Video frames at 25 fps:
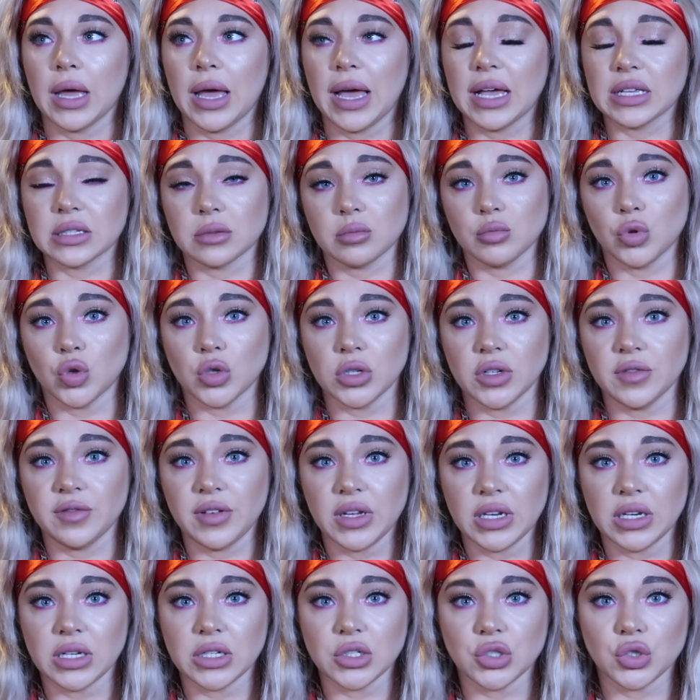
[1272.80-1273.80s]
has
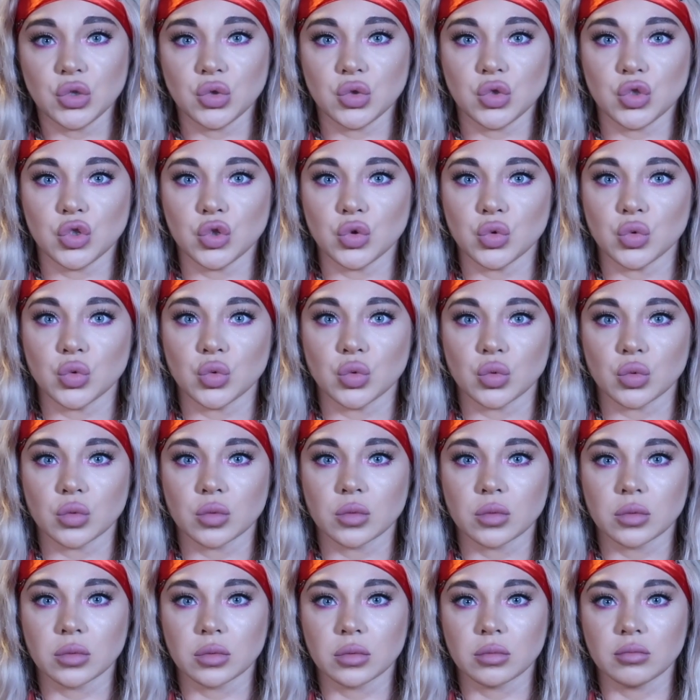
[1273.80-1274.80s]
motivated you to
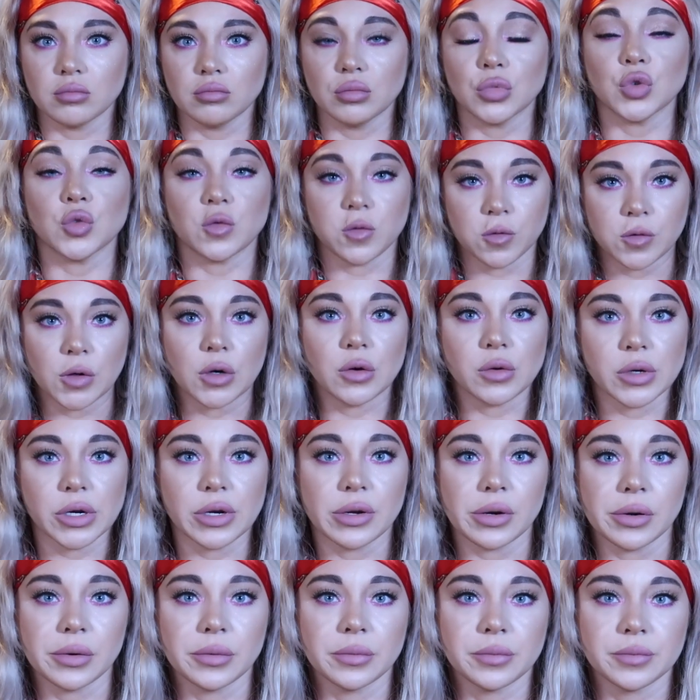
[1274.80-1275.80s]
move forward.
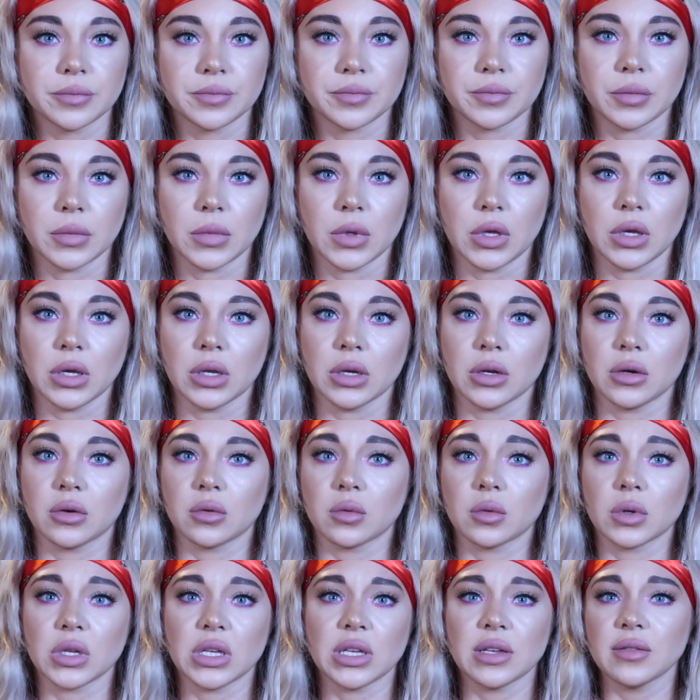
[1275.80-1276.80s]
You
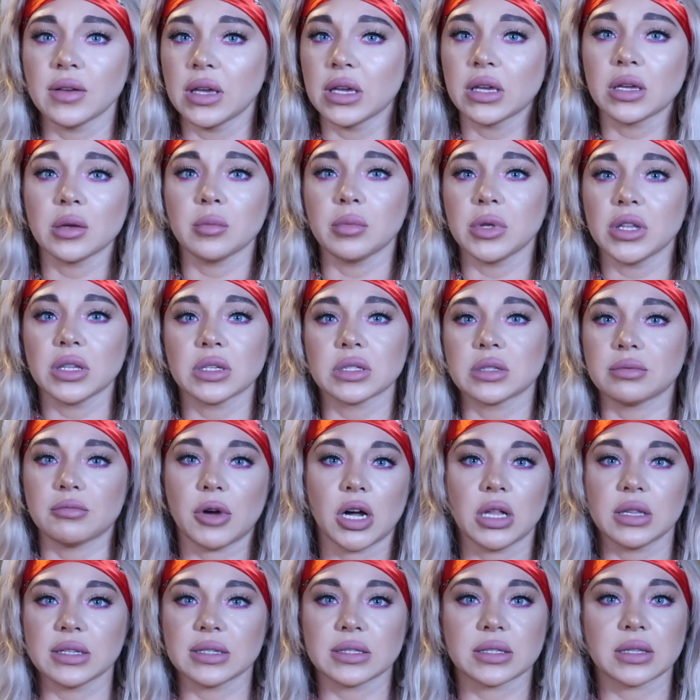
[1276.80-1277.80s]
know, it could be the
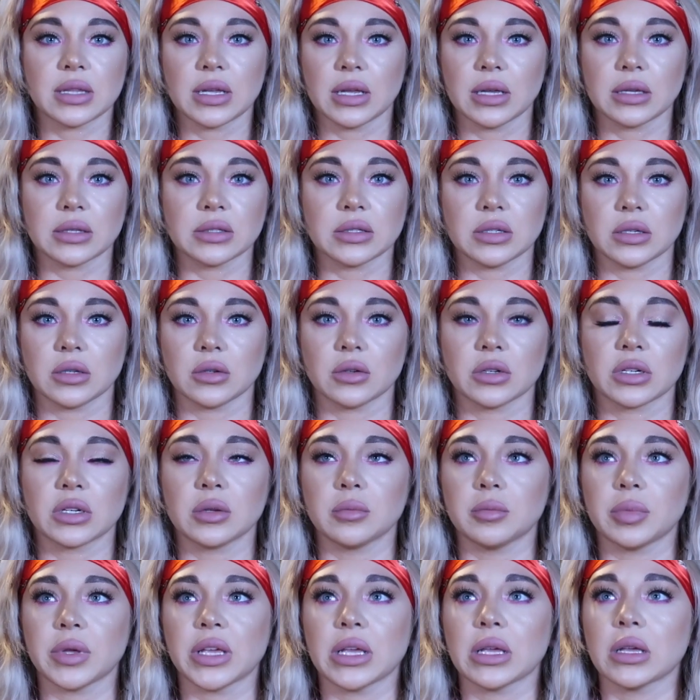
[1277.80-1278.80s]
smallest things. You know, it
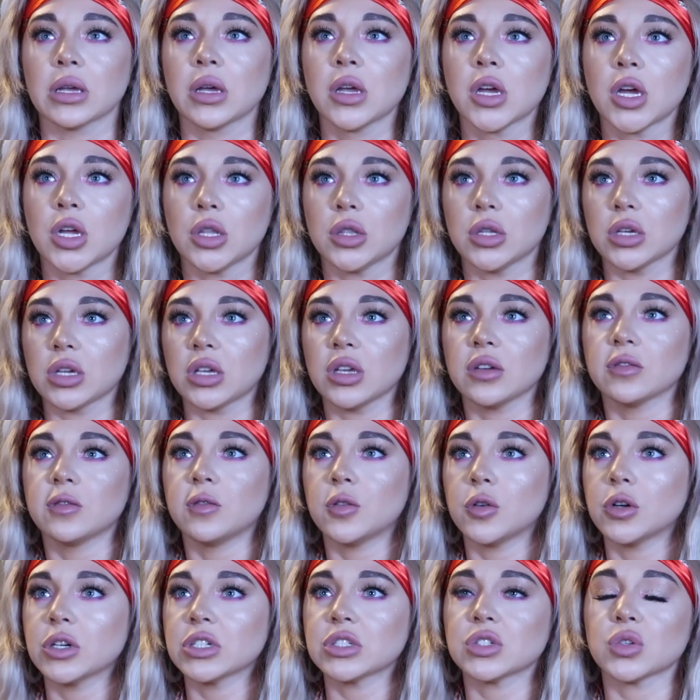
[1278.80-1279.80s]
could be looking
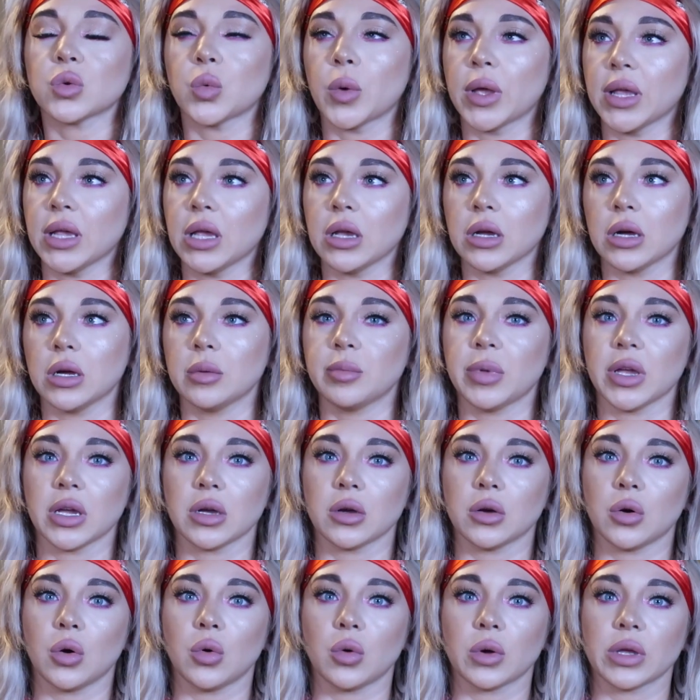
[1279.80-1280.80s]
forward to waking up
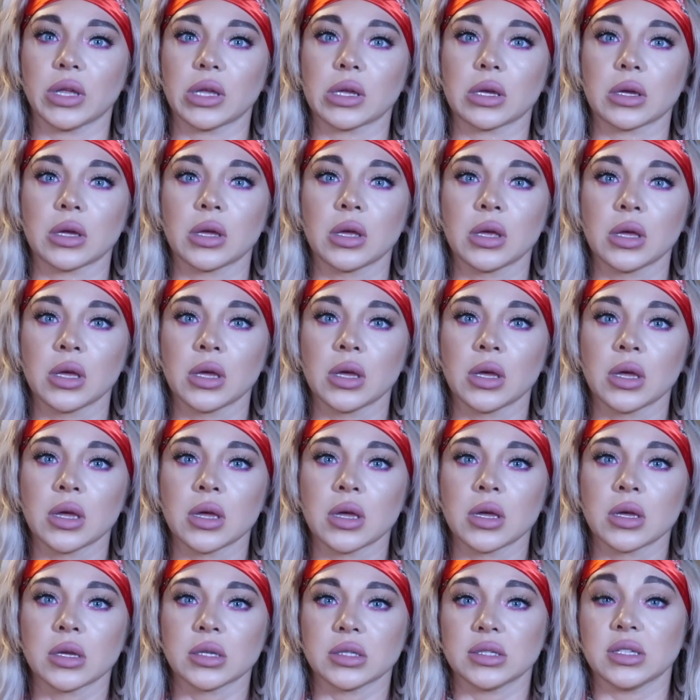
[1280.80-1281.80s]
and going
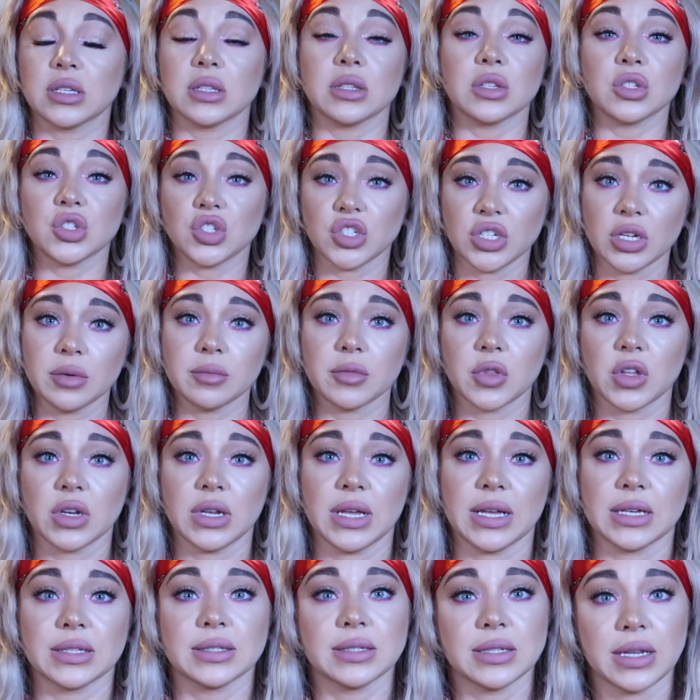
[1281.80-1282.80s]
to the gym the
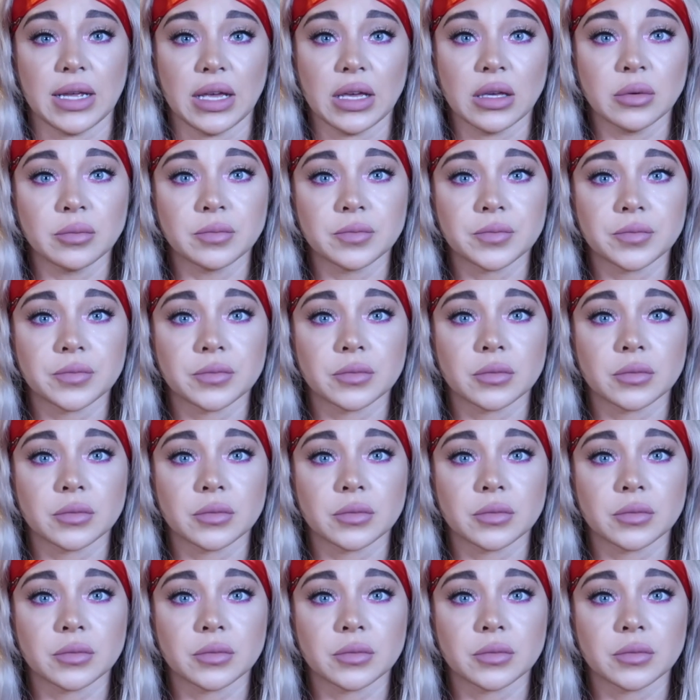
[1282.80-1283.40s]
next day